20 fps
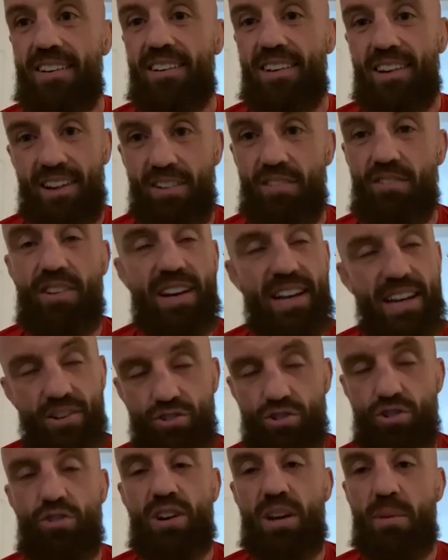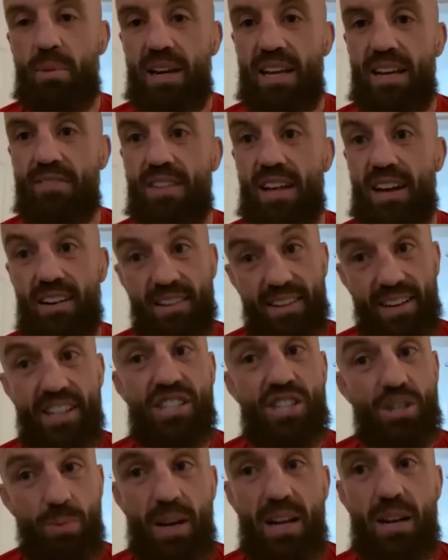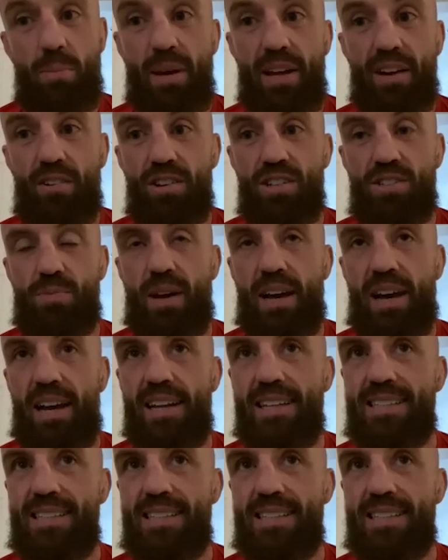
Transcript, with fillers: Like I really truly believe that. And I think she will beat her as well.